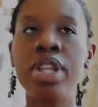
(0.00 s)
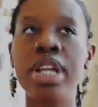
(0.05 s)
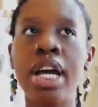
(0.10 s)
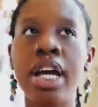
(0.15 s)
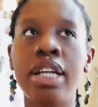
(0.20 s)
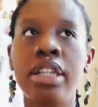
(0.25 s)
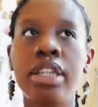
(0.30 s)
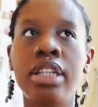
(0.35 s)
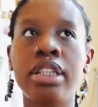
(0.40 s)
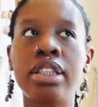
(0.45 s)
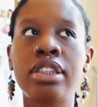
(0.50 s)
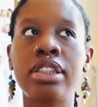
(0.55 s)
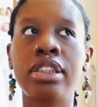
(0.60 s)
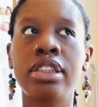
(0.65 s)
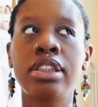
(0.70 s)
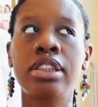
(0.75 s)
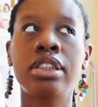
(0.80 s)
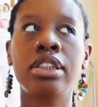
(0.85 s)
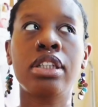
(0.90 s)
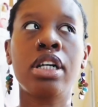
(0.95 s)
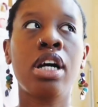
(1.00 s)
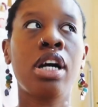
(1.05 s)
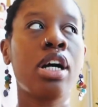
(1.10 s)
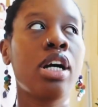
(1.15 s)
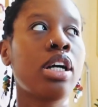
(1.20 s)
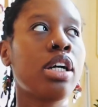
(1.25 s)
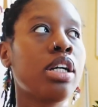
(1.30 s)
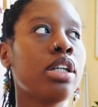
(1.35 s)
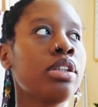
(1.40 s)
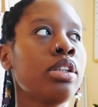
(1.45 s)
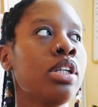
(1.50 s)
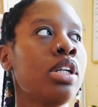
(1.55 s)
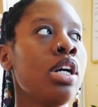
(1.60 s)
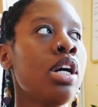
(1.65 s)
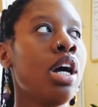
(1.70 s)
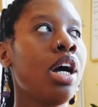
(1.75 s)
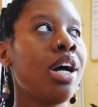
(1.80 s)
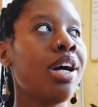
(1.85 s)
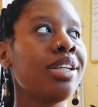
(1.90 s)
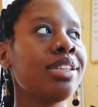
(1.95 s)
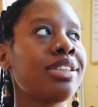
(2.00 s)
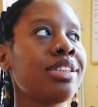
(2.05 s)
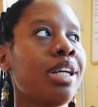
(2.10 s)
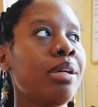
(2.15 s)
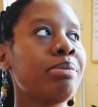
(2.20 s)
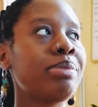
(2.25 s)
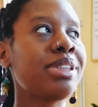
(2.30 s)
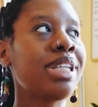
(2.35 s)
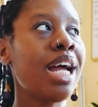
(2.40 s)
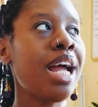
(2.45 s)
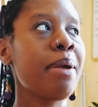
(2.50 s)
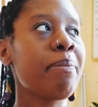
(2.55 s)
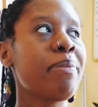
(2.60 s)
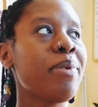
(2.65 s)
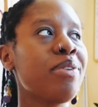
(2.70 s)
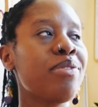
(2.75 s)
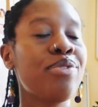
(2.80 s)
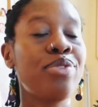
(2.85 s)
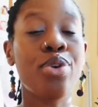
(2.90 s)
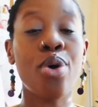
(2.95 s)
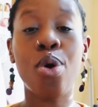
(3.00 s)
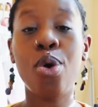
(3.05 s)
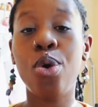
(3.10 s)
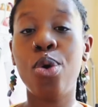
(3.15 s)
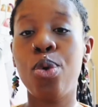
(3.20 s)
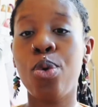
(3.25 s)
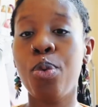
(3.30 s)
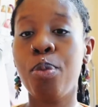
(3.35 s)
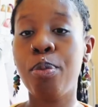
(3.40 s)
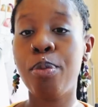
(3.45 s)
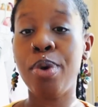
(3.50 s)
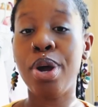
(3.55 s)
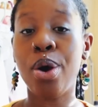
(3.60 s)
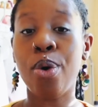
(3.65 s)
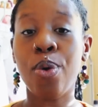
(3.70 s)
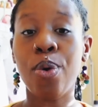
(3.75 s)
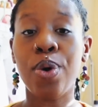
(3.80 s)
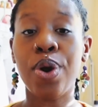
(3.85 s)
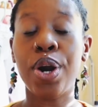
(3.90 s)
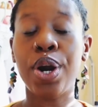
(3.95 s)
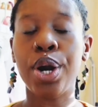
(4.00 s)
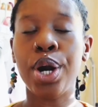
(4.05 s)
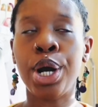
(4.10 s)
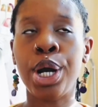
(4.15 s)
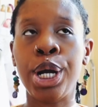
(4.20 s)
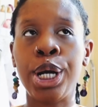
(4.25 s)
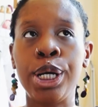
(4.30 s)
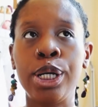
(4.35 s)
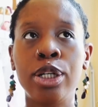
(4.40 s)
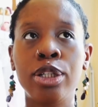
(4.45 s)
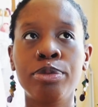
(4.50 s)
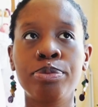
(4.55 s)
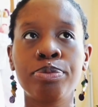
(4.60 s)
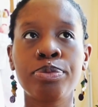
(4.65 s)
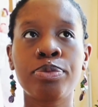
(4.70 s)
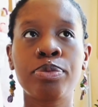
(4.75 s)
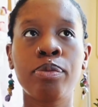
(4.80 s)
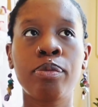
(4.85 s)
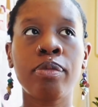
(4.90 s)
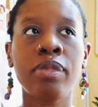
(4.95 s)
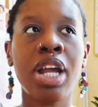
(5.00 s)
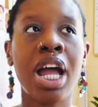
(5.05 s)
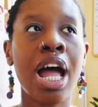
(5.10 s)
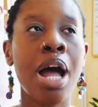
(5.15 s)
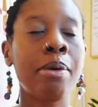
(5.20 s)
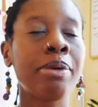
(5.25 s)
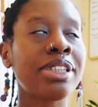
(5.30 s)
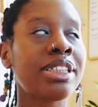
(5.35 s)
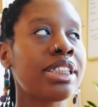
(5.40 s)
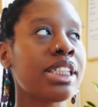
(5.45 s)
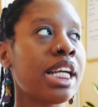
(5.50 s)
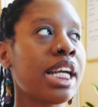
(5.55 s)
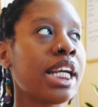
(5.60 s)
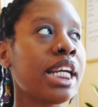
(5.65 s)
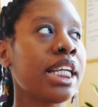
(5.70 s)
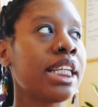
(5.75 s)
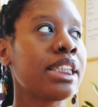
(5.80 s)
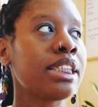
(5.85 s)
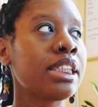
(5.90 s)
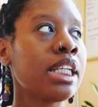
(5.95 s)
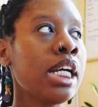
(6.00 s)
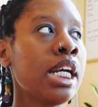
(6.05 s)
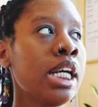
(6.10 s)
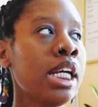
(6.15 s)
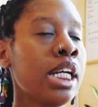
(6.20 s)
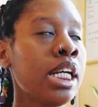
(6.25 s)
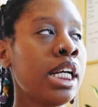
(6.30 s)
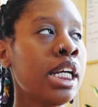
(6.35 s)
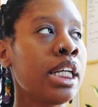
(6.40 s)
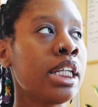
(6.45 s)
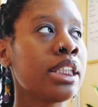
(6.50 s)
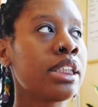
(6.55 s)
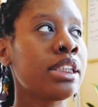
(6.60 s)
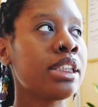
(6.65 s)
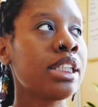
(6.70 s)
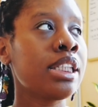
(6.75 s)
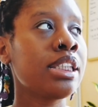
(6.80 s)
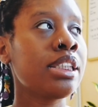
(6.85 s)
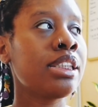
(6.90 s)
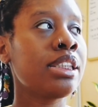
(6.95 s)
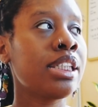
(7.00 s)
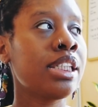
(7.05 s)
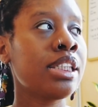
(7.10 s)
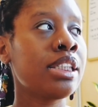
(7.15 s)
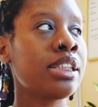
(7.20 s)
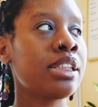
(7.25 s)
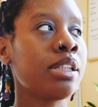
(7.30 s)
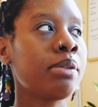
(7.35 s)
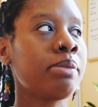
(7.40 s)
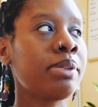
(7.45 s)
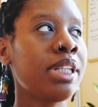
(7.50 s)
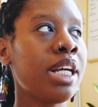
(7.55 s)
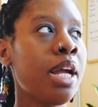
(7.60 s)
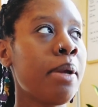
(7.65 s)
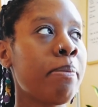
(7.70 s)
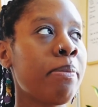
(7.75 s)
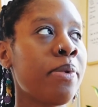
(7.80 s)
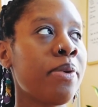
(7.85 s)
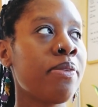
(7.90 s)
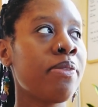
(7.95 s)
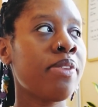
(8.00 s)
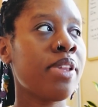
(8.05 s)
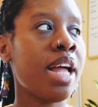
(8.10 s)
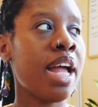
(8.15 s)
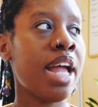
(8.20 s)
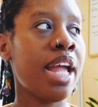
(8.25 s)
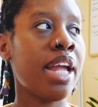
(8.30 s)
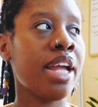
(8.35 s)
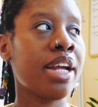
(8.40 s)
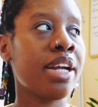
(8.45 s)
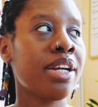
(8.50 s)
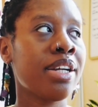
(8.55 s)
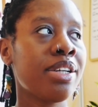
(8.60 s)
That this is some type of dome, or I would say is some type of like